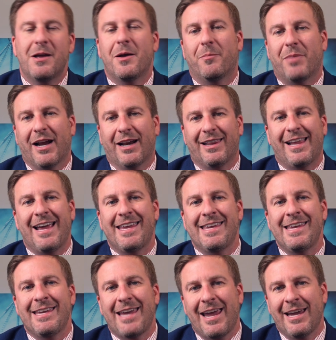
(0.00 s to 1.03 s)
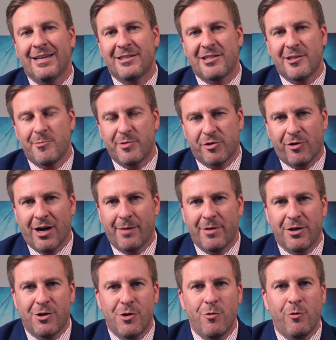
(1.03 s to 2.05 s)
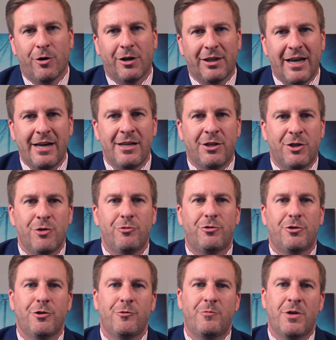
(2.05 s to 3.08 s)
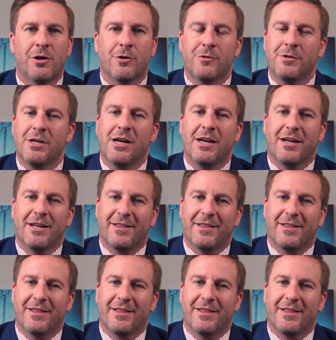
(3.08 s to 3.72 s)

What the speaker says: By liking and subscribing, you are letting YouTube know